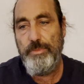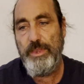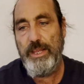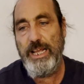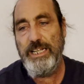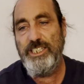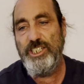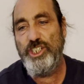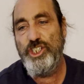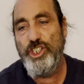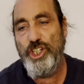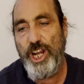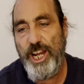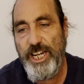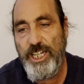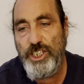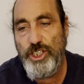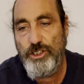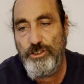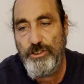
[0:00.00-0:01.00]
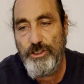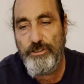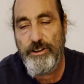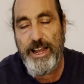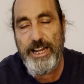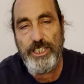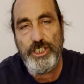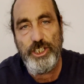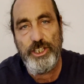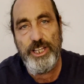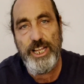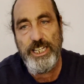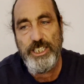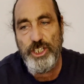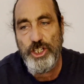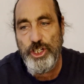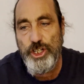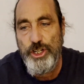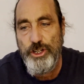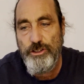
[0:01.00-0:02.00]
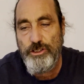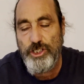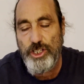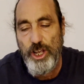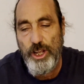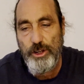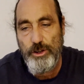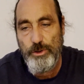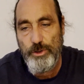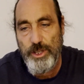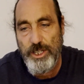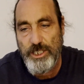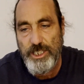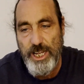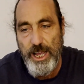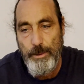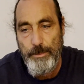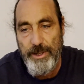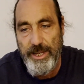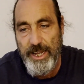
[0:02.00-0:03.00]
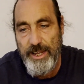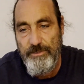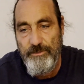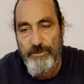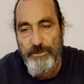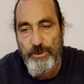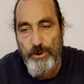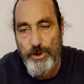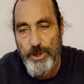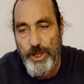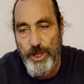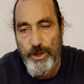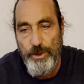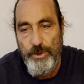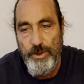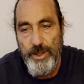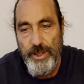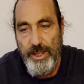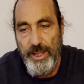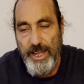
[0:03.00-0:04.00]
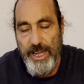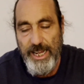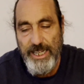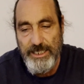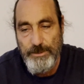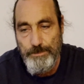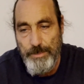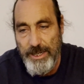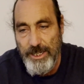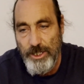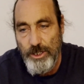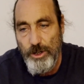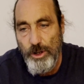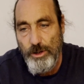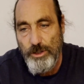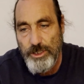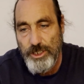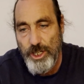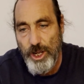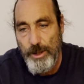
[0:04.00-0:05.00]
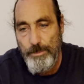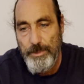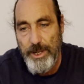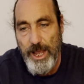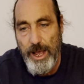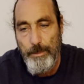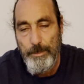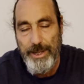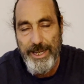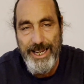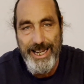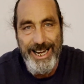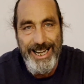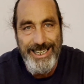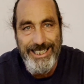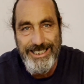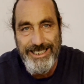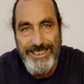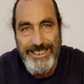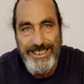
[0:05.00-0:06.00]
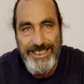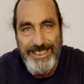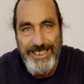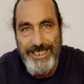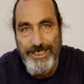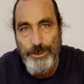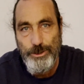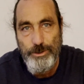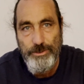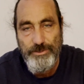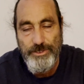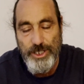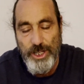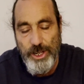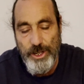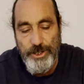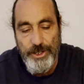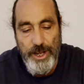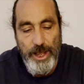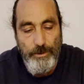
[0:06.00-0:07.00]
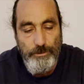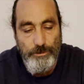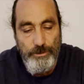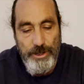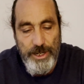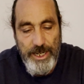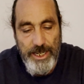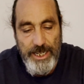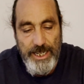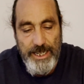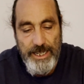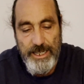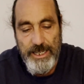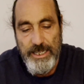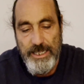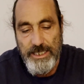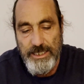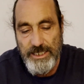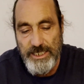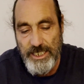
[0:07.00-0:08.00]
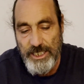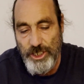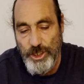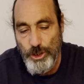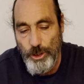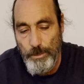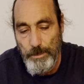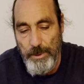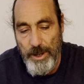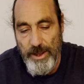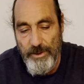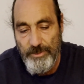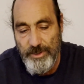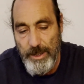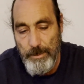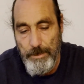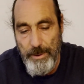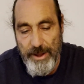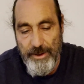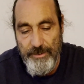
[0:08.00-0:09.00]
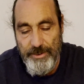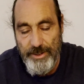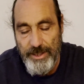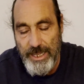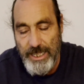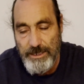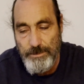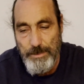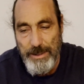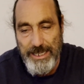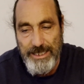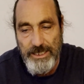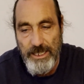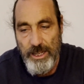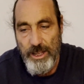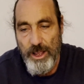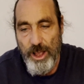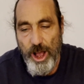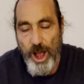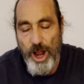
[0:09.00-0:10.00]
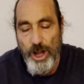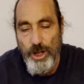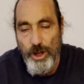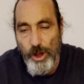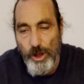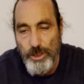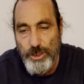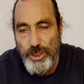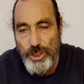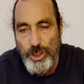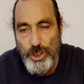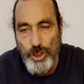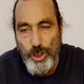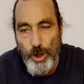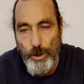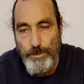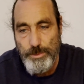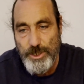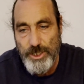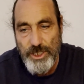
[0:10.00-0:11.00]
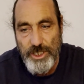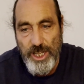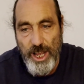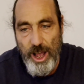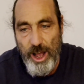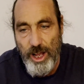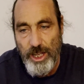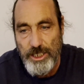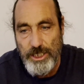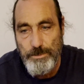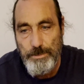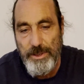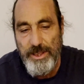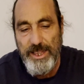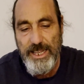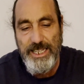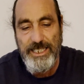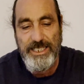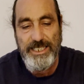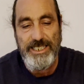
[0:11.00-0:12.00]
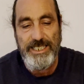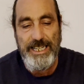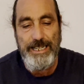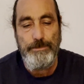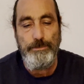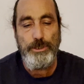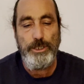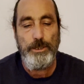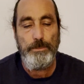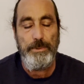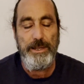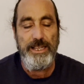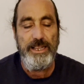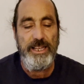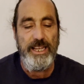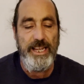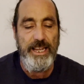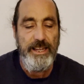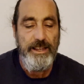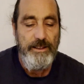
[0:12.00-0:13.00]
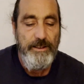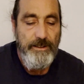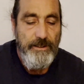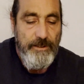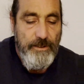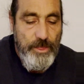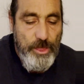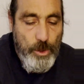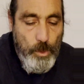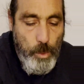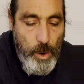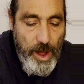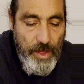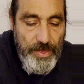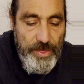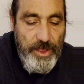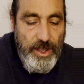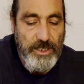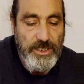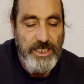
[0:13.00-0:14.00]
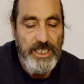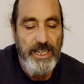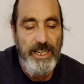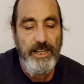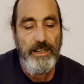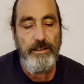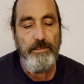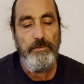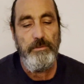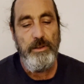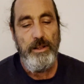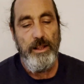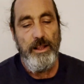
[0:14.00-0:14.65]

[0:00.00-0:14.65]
There's a change of direction. There's a new cycle that's coming in for you. It's been a long time coming, and it doesn't seem to have turned up really since your birthday period. There's been a lot of stop starts, but this seems to be the one that's connected,